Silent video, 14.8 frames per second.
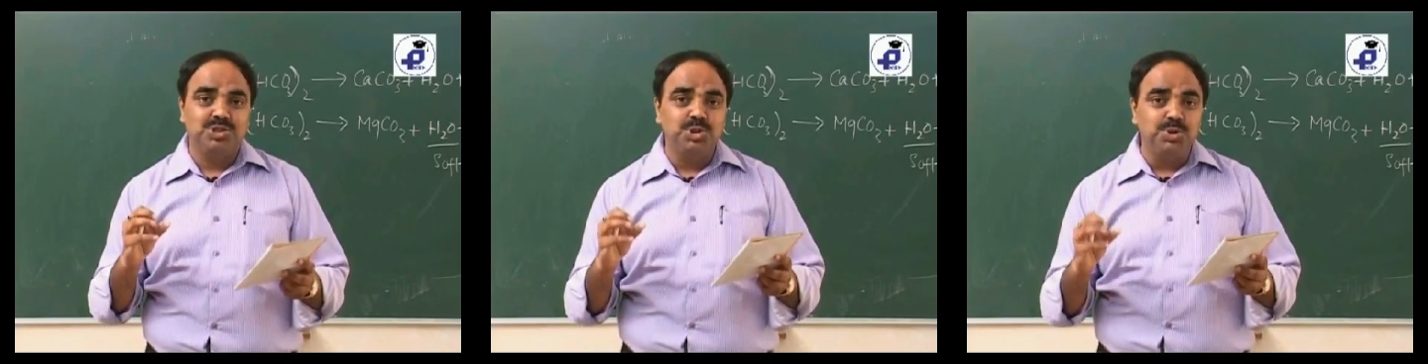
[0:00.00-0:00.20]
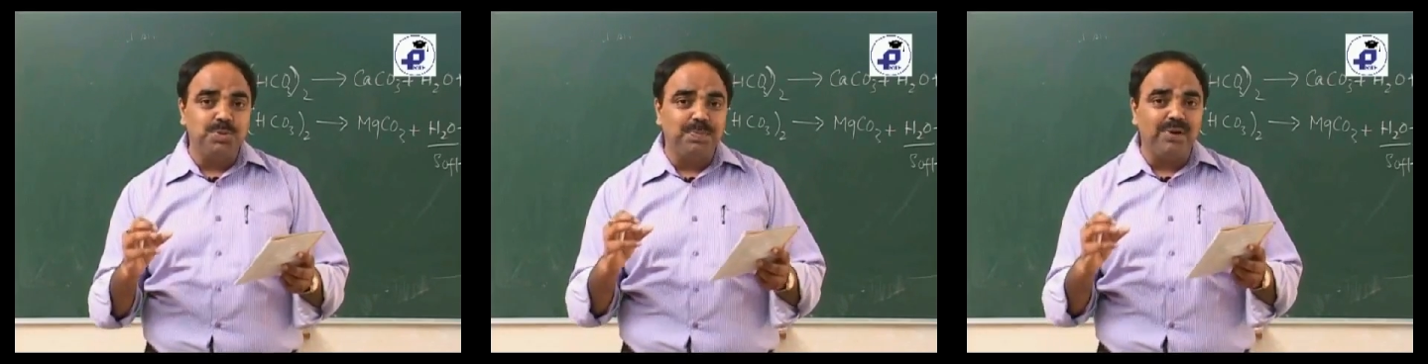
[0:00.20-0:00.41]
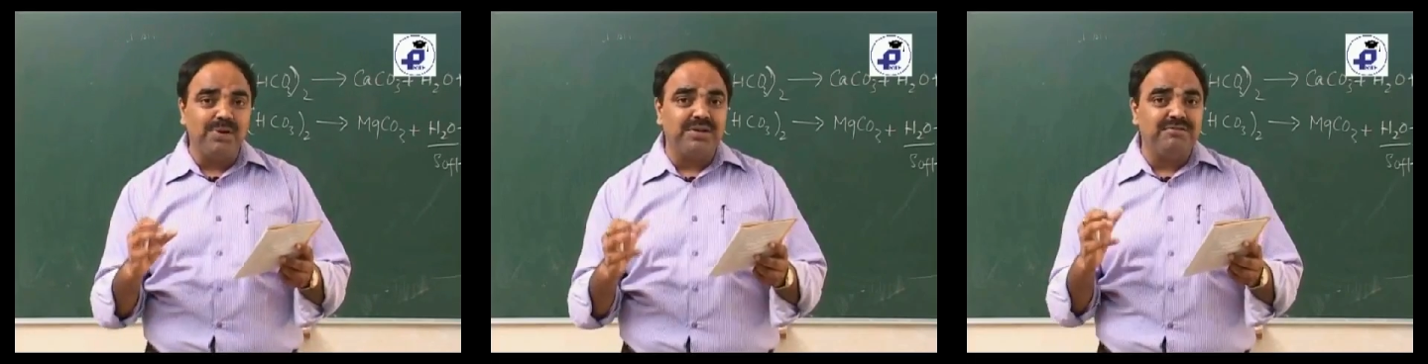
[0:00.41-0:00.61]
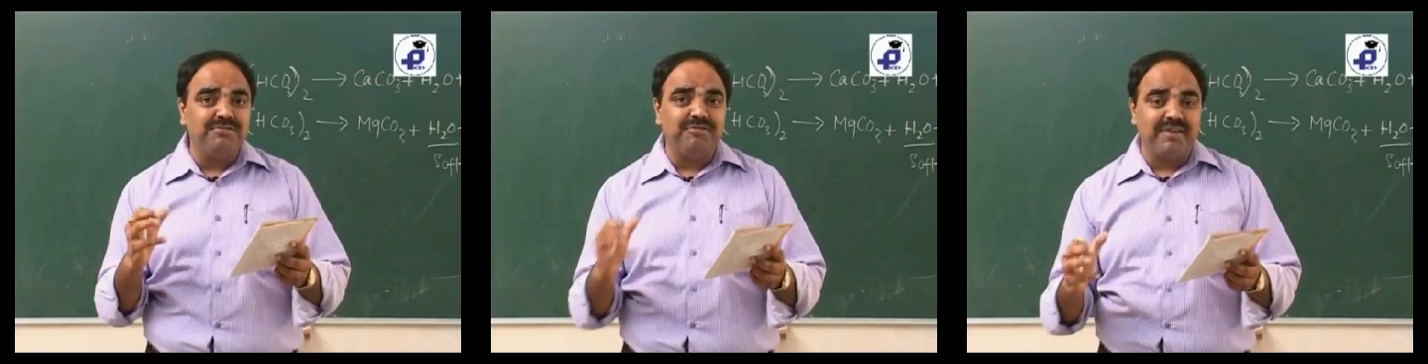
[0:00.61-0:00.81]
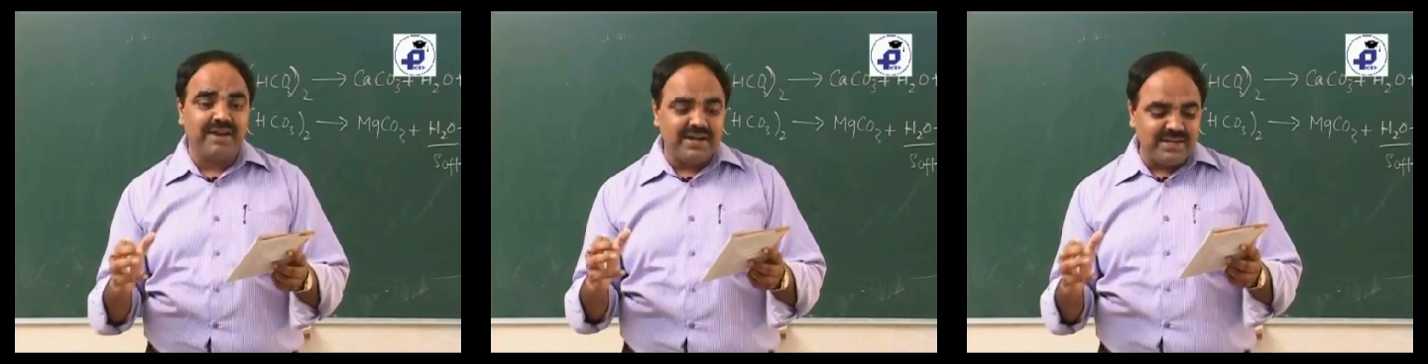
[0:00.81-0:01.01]

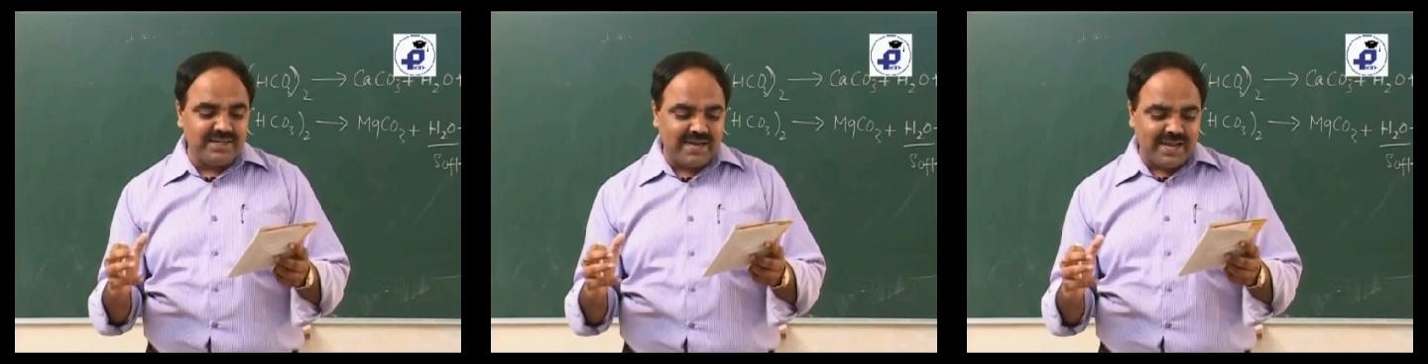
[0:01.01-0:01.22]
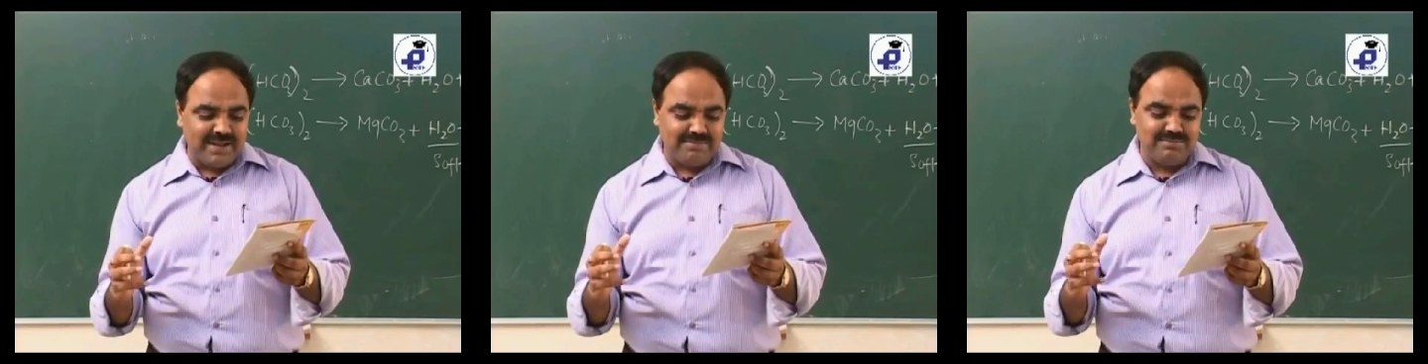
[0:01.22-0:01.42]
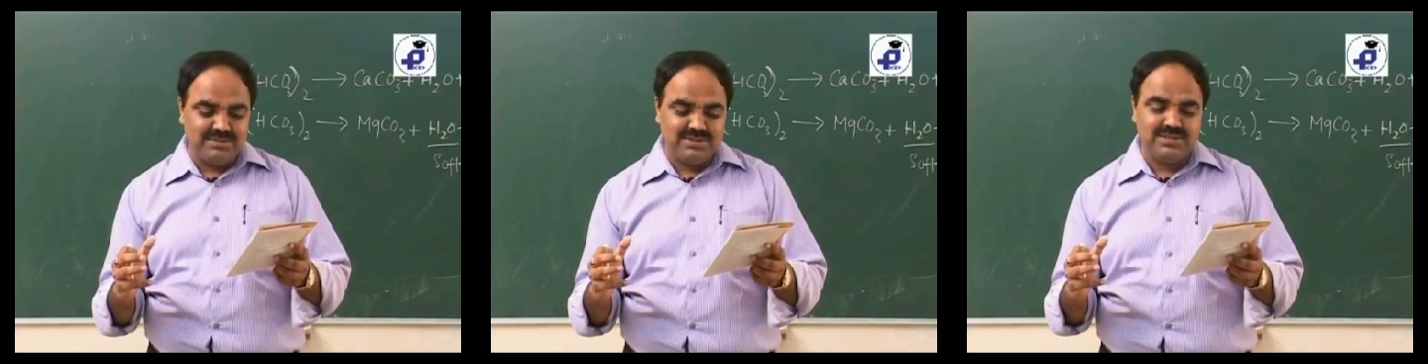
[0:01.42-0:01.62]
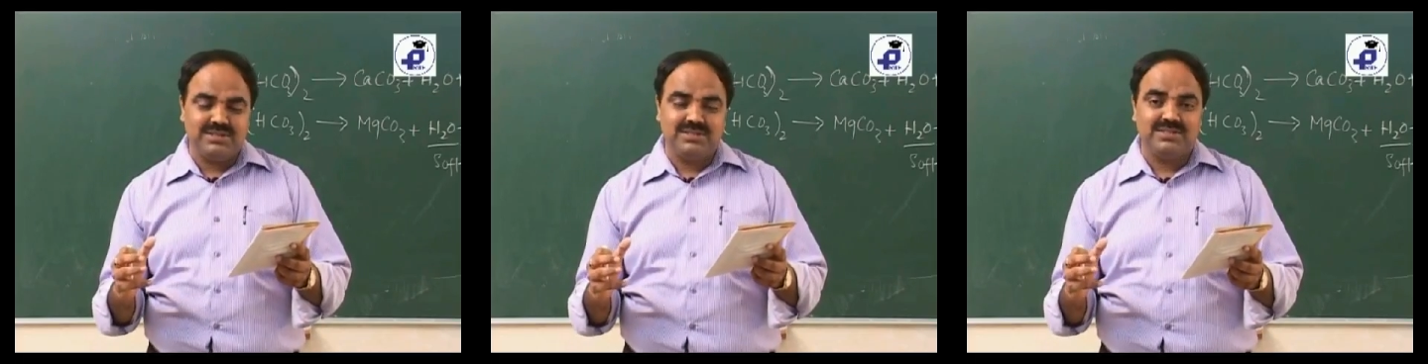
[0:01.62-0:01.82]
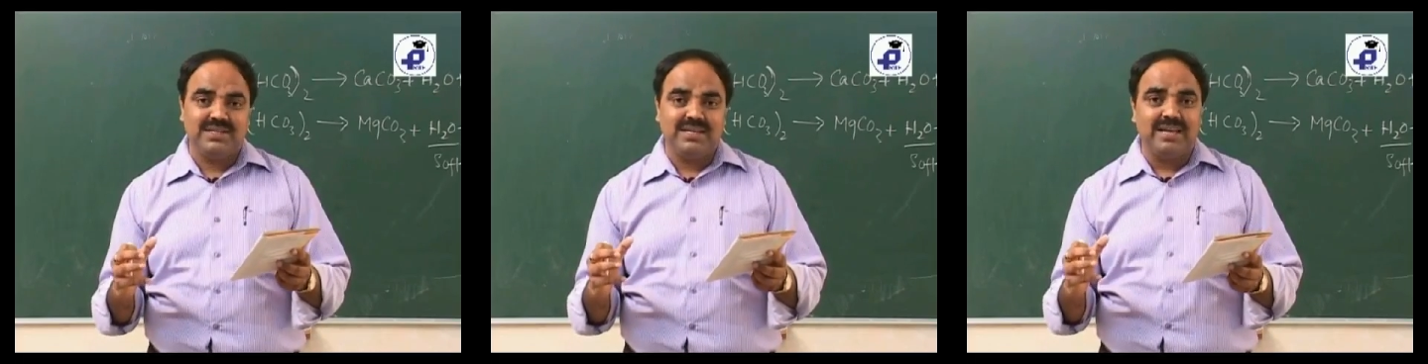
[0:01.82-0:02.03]
2.5 times
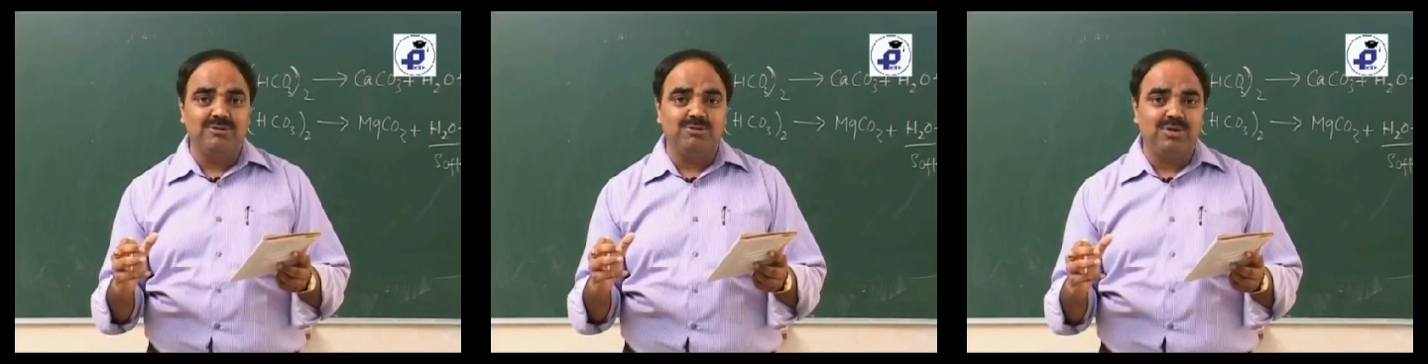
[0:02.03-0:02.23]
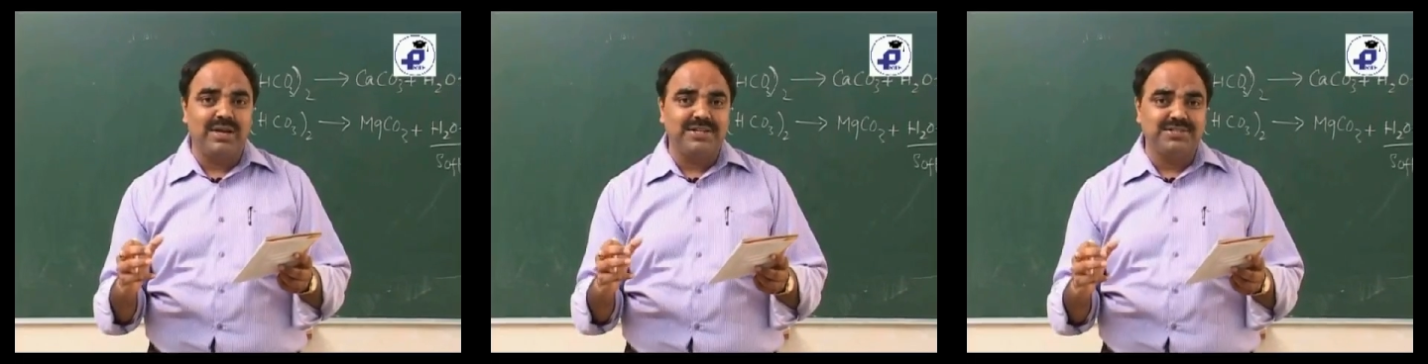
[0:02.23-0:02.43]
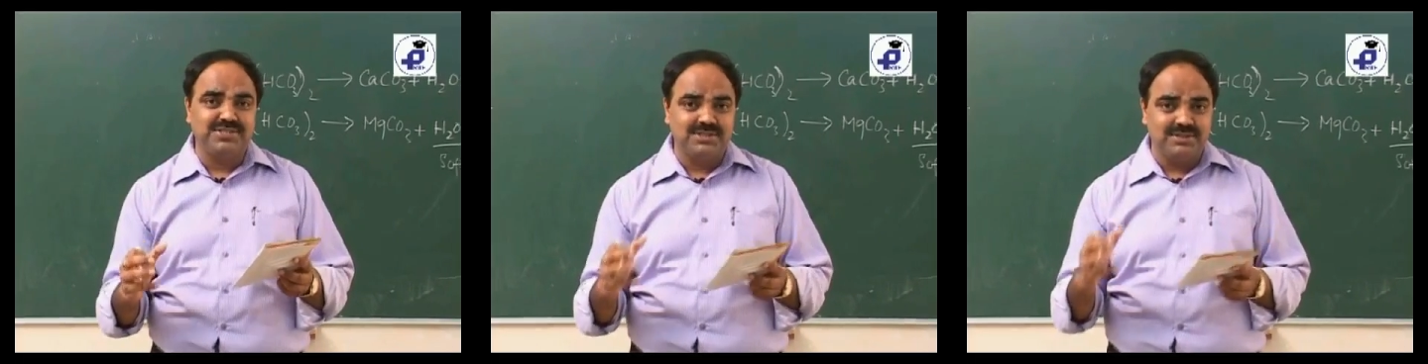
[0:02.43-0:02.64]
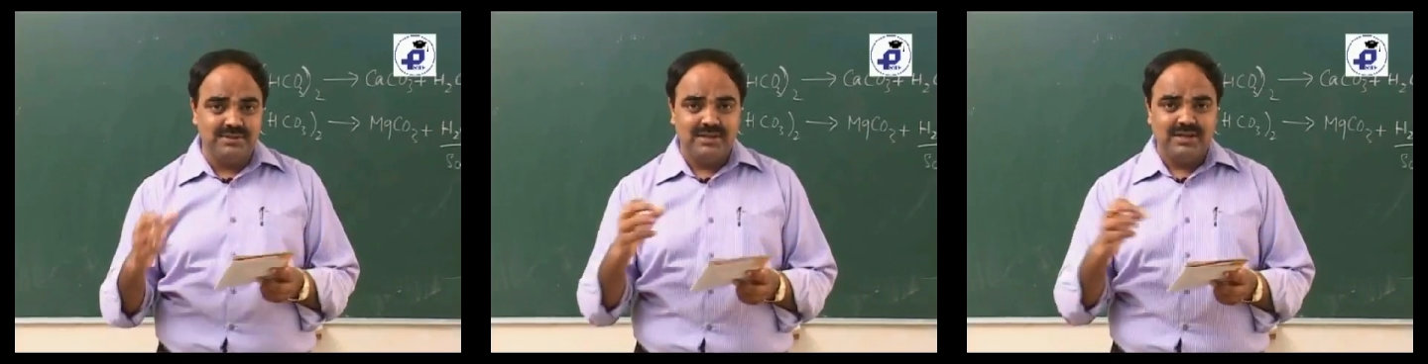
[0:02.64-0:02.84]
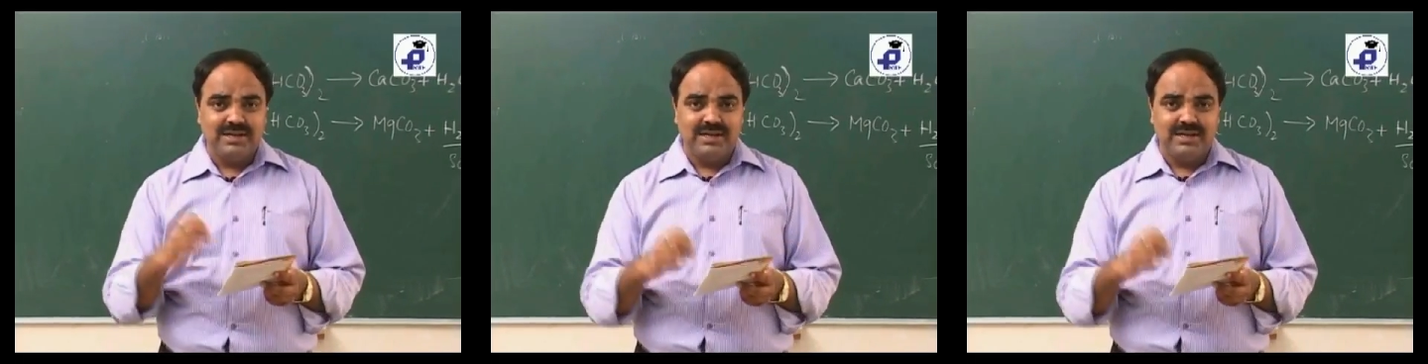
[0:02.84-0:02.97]
calculation.